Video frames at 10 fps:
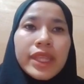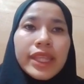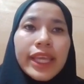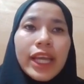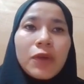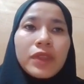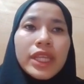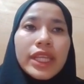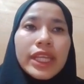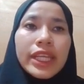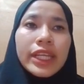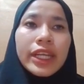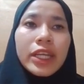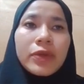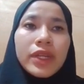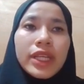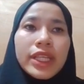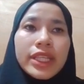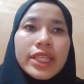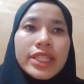The accounting
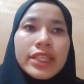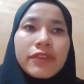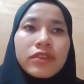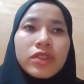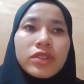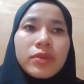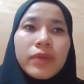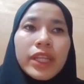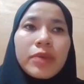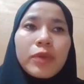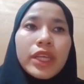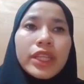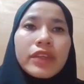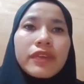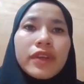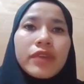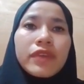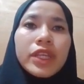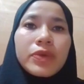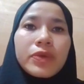irregularities involves manipulating
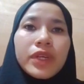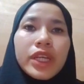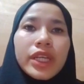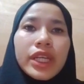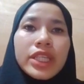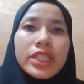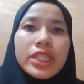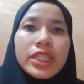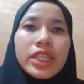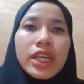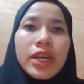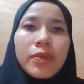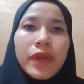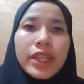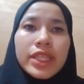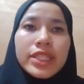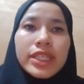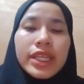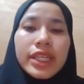revenue recognition practice.